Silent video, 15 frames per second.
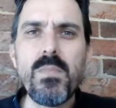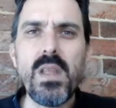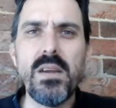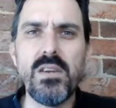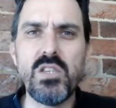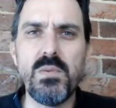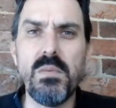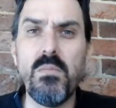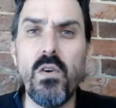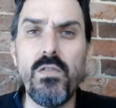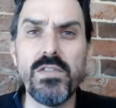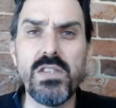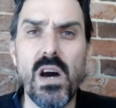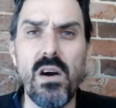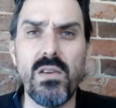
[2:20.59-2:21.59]
used to be more
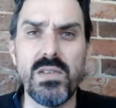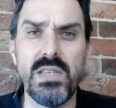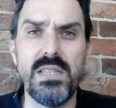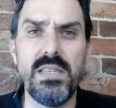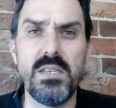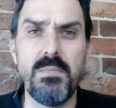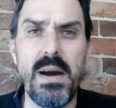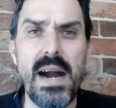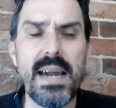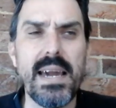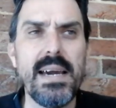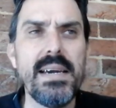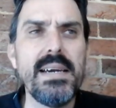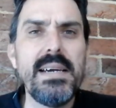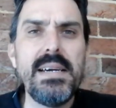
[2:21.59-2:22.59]
vitolas in this marker.